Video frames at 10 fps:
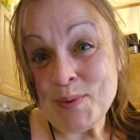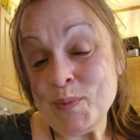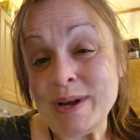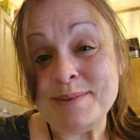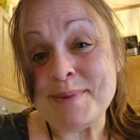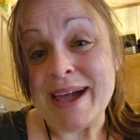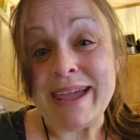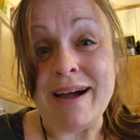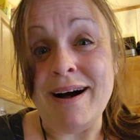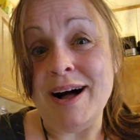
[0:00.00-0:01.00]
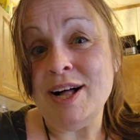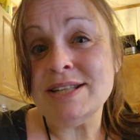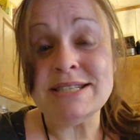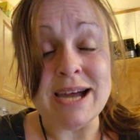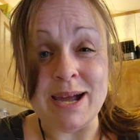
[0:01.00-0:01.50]
One of my
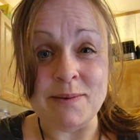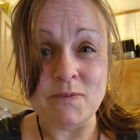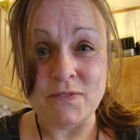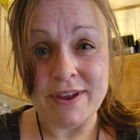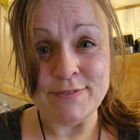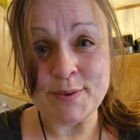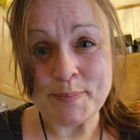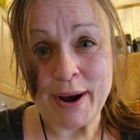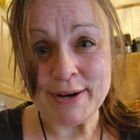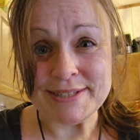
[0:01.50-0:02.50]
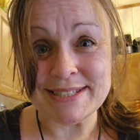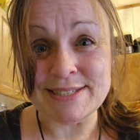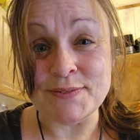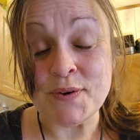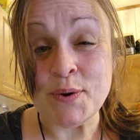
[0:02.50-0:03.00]
all-time favorite
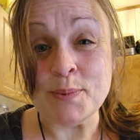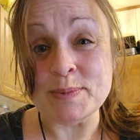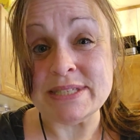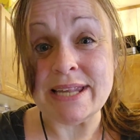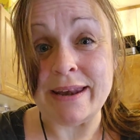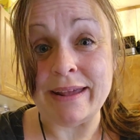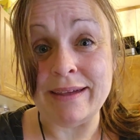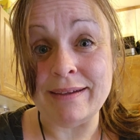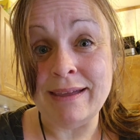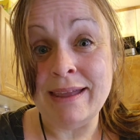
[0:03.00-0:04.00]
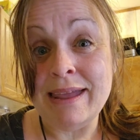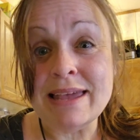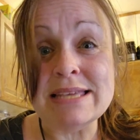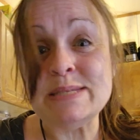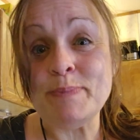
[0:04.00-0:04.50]
parts of homesteading
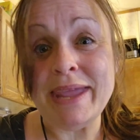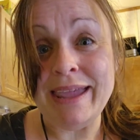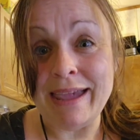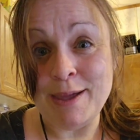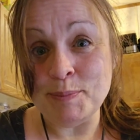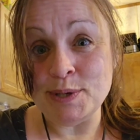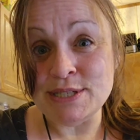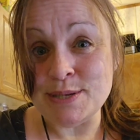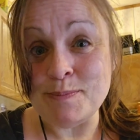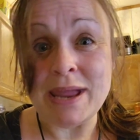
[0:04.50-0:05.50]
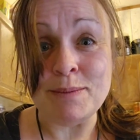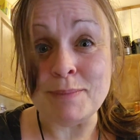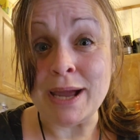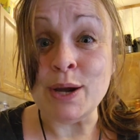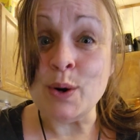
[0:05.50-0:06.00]
is being able to make
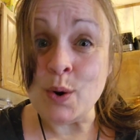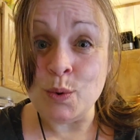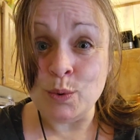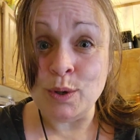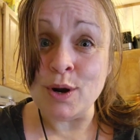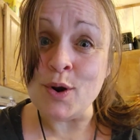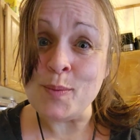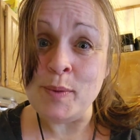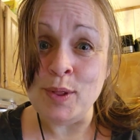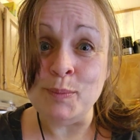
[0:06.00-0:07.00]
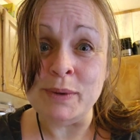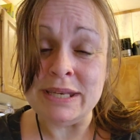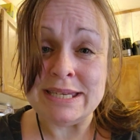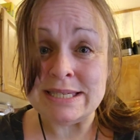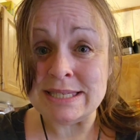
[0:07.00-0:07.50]
my own herbal
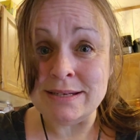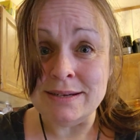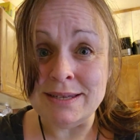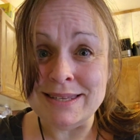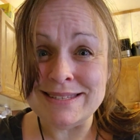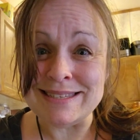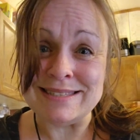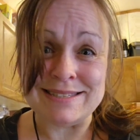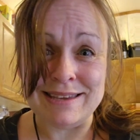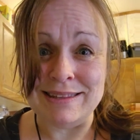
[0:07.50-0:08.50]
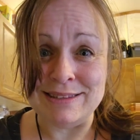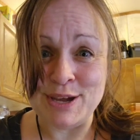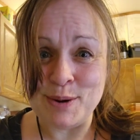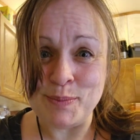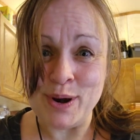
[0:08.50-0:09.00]
medicinals and
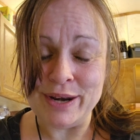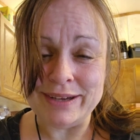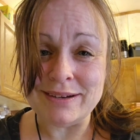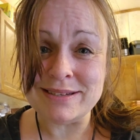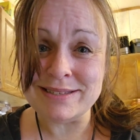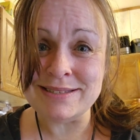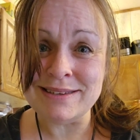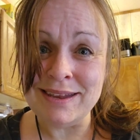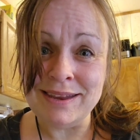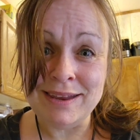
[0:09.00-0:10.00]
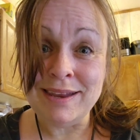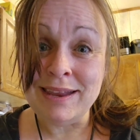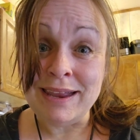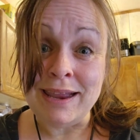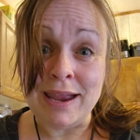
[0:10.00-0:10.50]
skincare products.
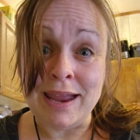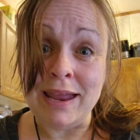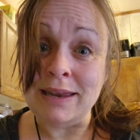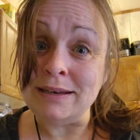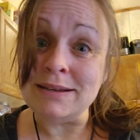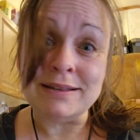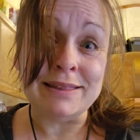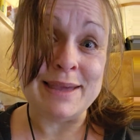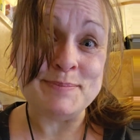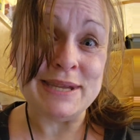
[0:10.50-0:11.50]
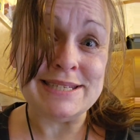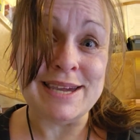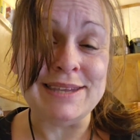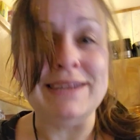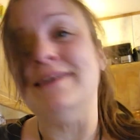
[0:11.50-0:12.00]
And let me
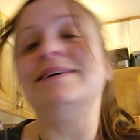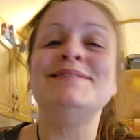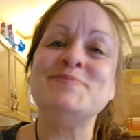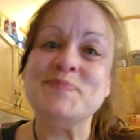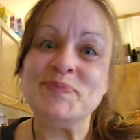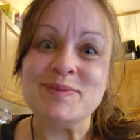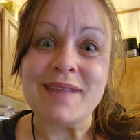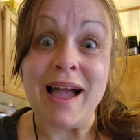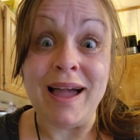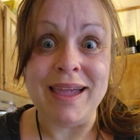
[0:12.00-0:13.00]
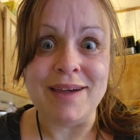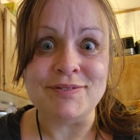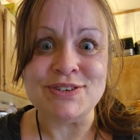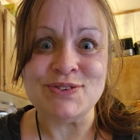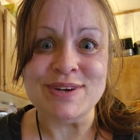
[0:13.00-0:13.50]
tell you, I
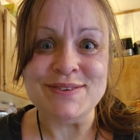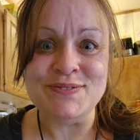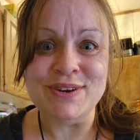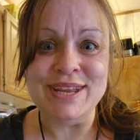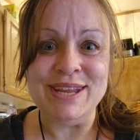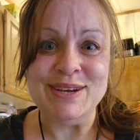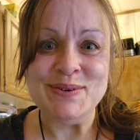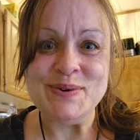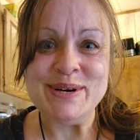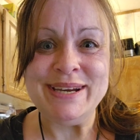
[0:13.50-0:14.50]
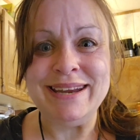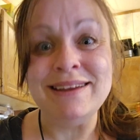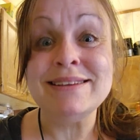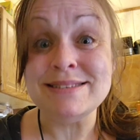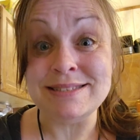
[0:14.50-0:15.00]
have a treat for you.
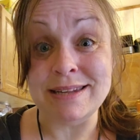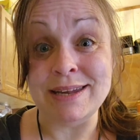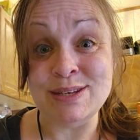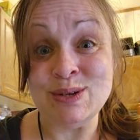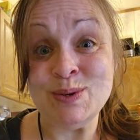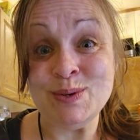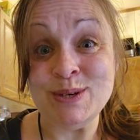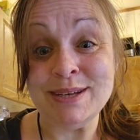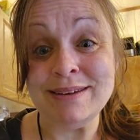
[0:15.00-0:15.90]
Stay tuned.